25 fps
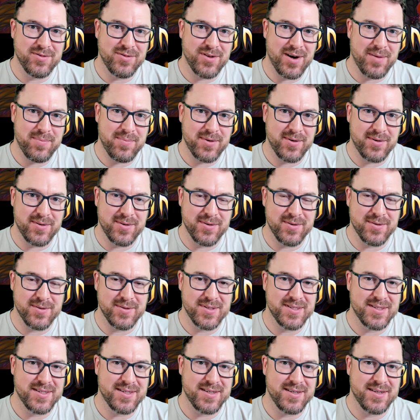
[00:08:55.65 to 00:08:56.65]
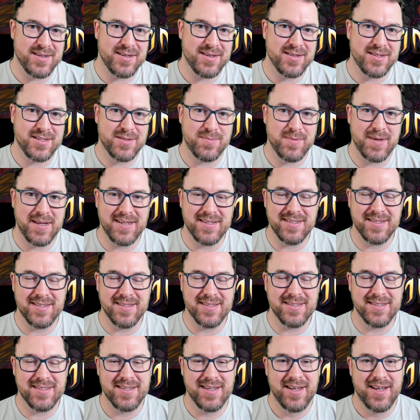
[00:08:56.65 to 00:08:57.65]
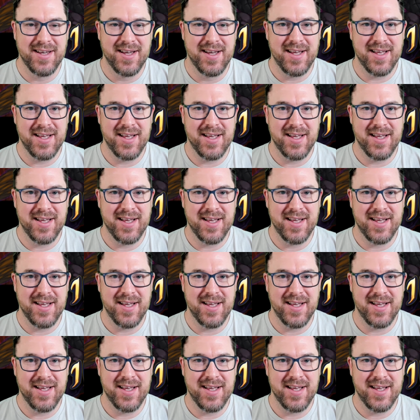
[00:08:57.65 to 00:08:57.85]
dropping all those spaces,